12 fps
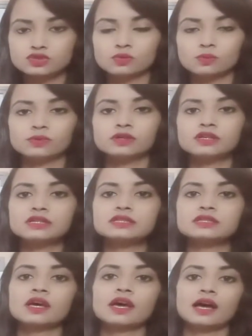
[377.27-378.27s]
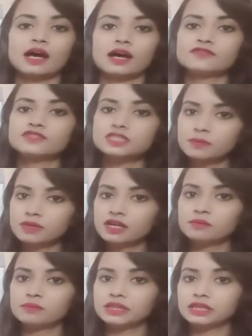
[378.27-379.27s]
so words have
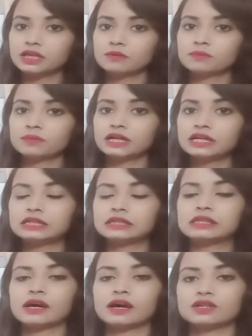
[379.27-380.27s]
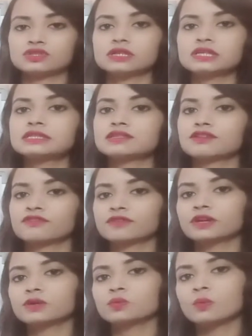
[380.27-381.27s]
similar meaning, but they are just
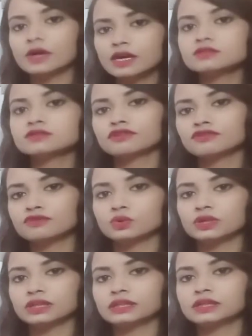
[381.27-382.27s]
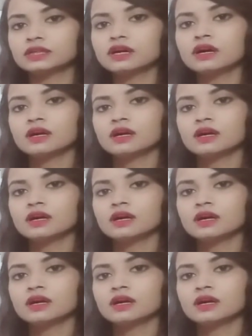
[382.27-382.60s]
different ways of doing the